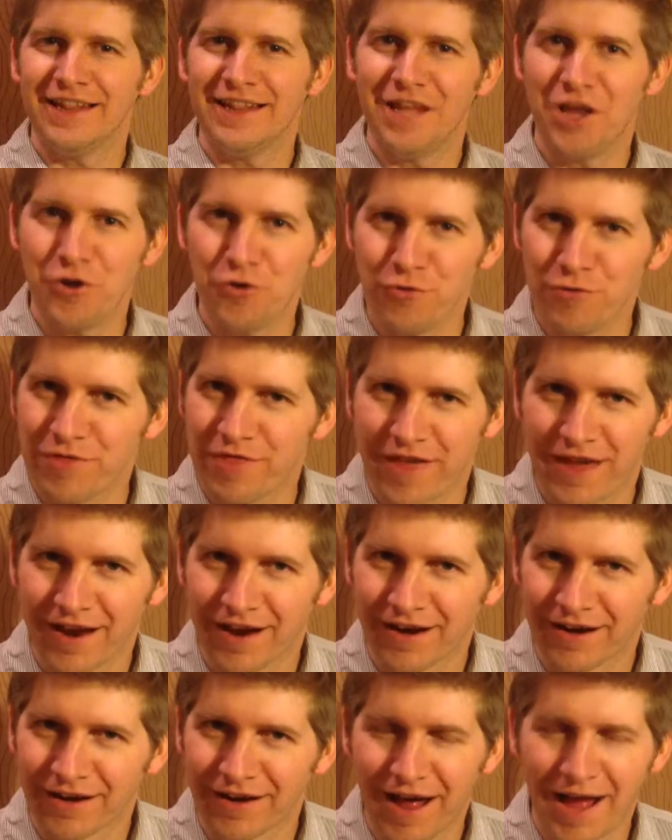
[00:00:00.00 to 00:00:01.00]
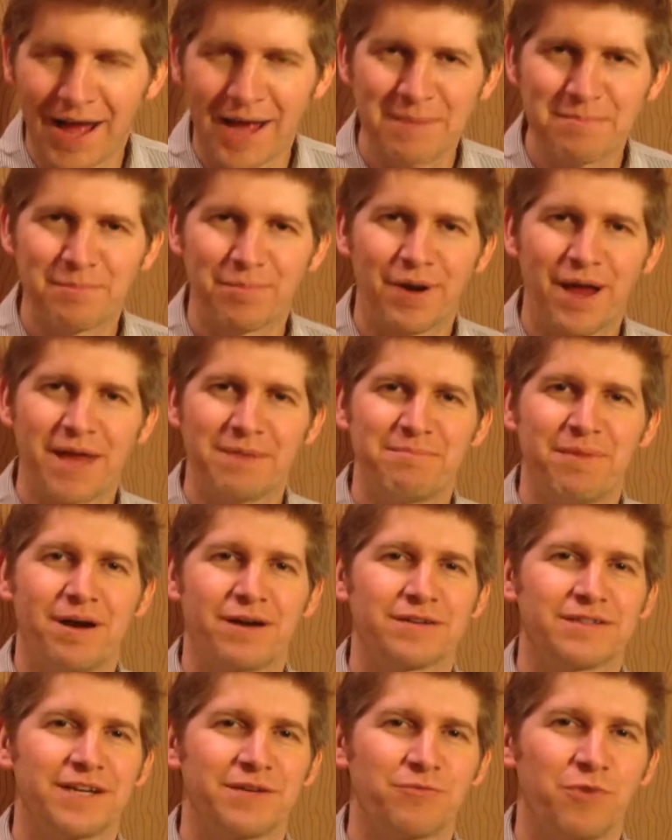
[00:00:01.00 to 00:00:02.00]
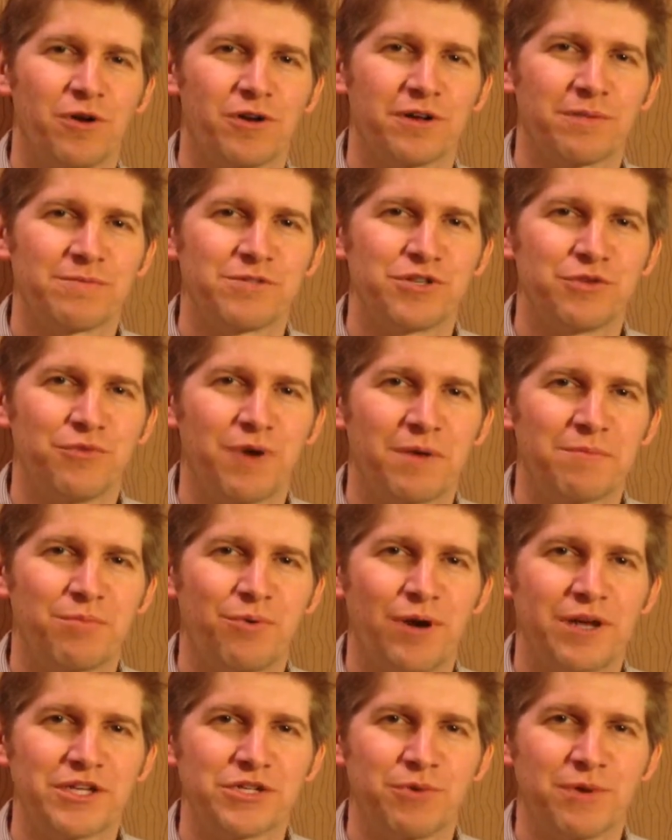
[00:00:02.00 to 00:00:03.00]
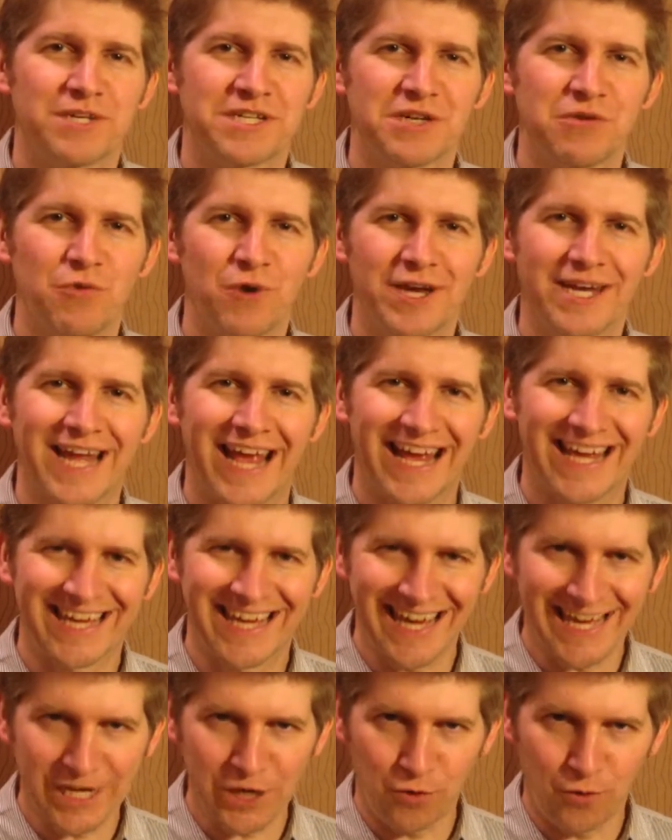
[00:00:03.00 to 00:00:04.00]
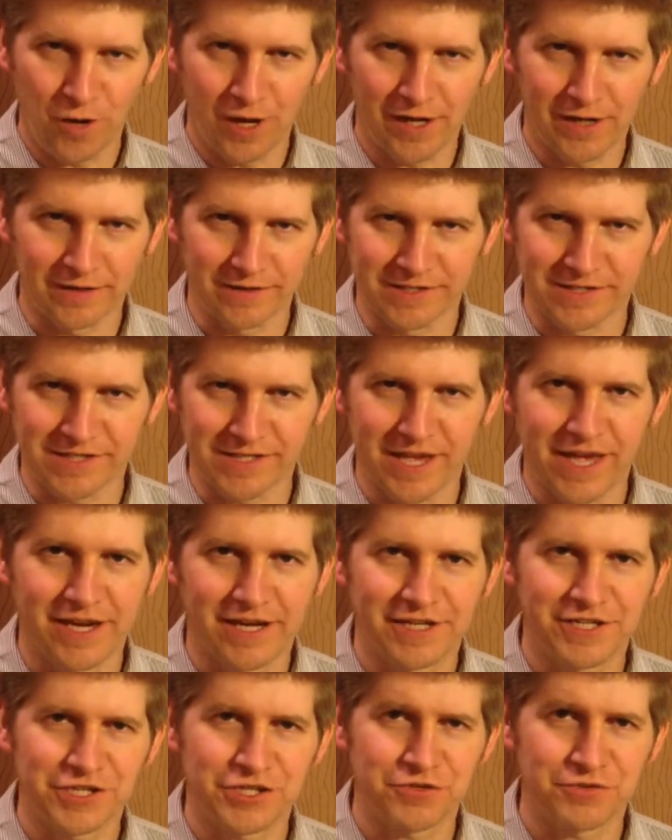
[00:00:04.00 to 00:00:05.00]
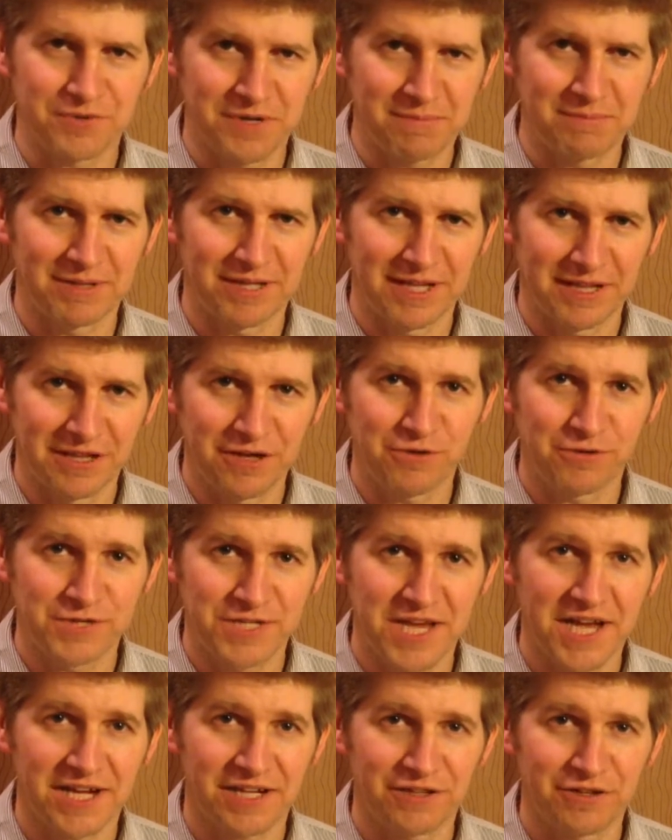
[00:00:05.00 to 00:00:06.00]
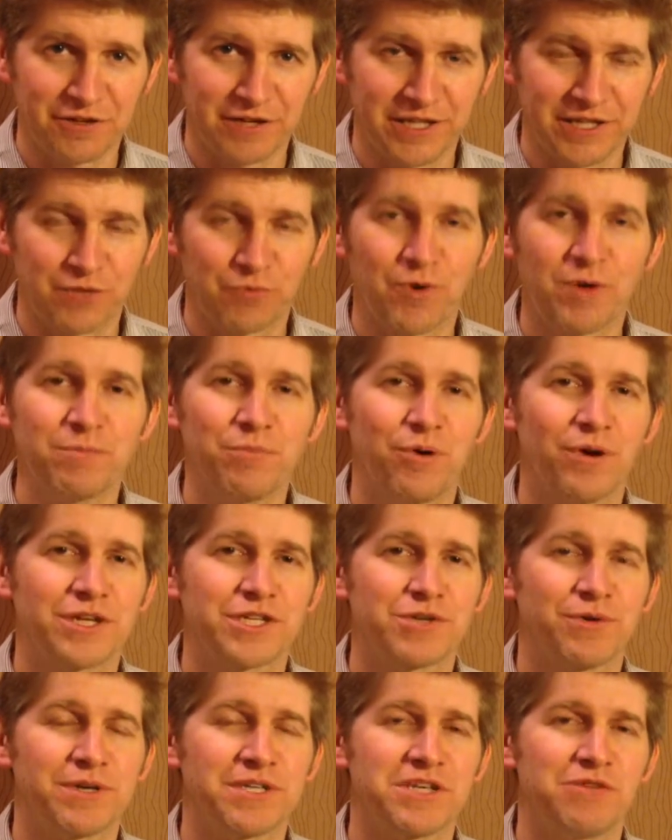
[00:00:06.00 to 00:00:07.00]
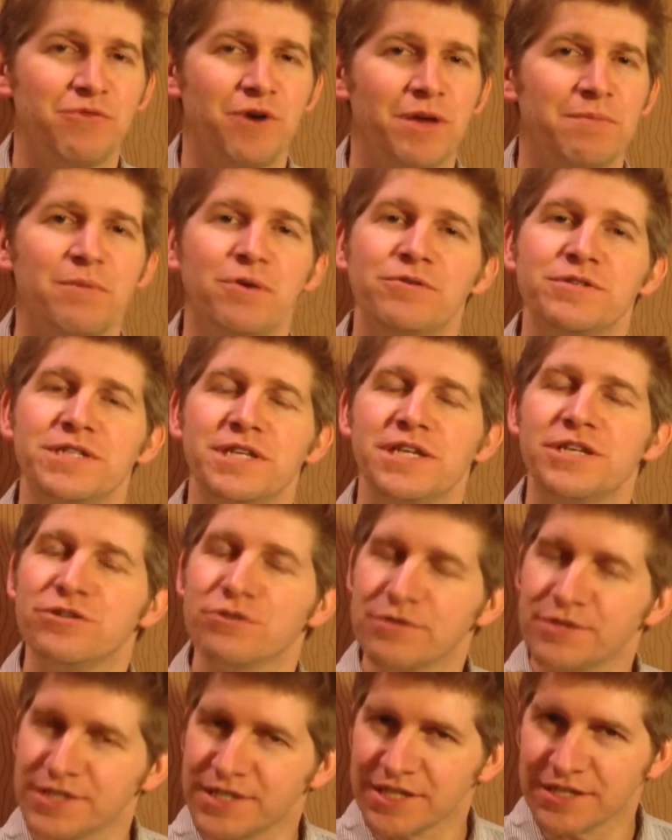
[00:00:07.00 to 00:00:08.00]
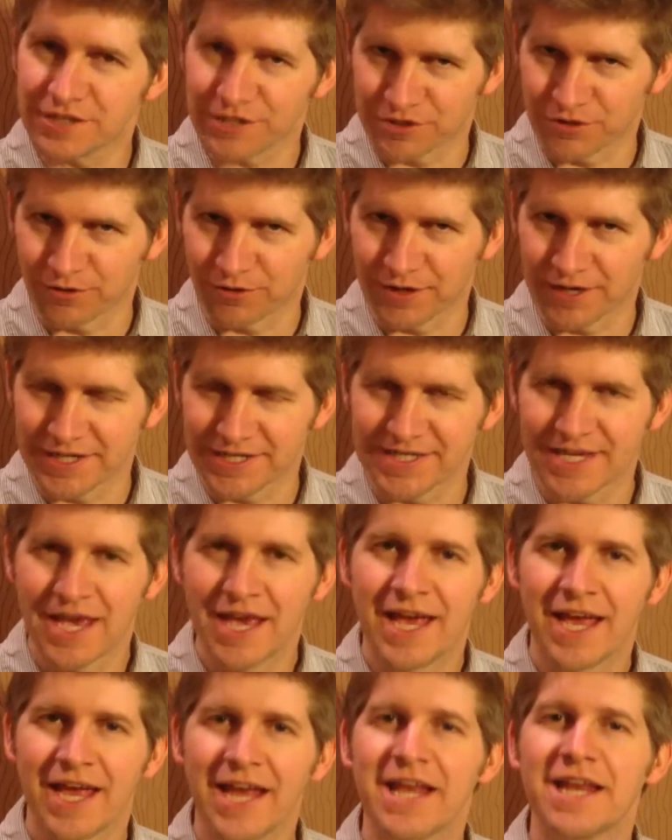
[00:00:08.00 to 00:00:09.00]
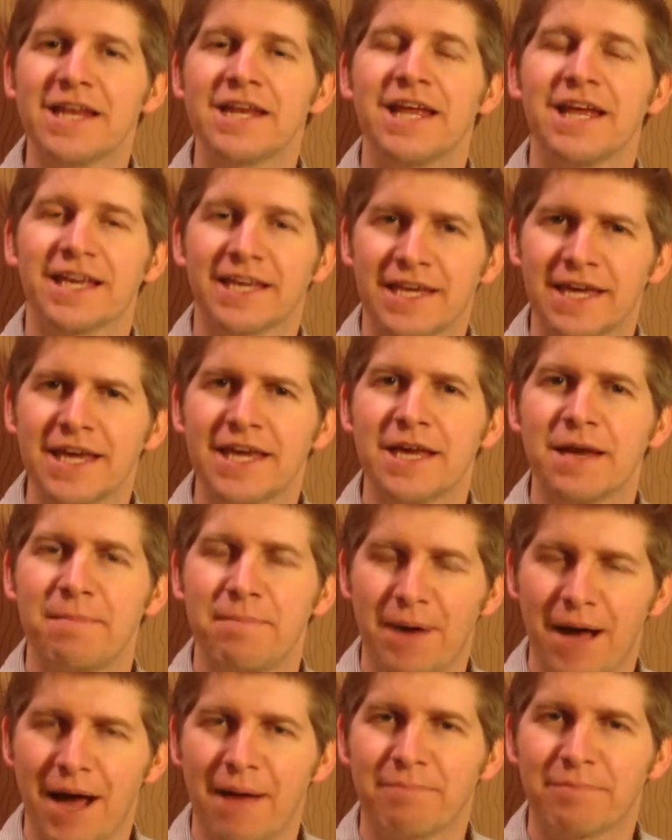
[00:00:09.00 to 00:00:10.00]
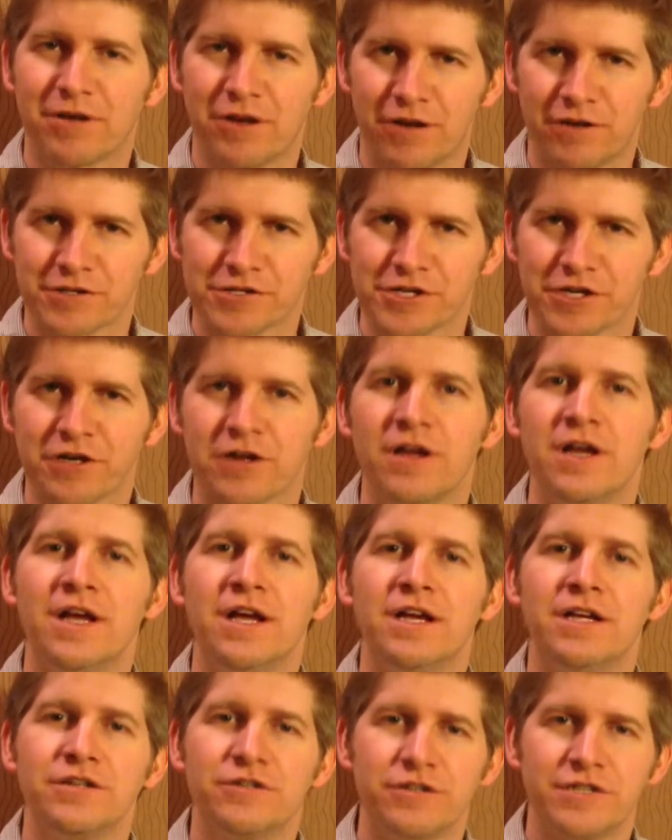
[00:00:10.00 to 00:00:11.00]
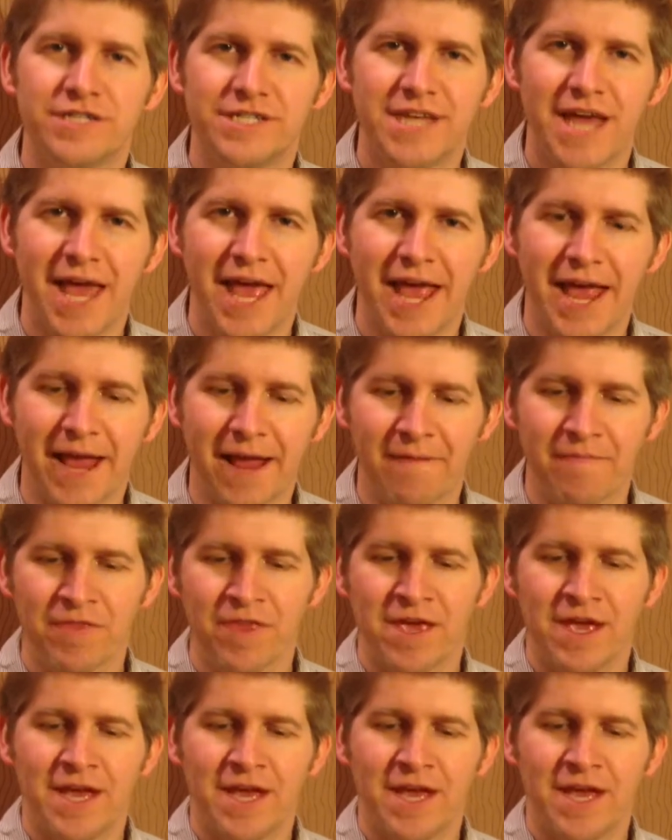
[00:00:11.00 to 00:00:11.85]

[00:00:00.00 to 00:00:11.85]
Hello there, I'm Brad Barton and welcome to 1.21 Geekawatts, an extremely low-tech look at the 1.21 most interesting stories in geek pop culture today.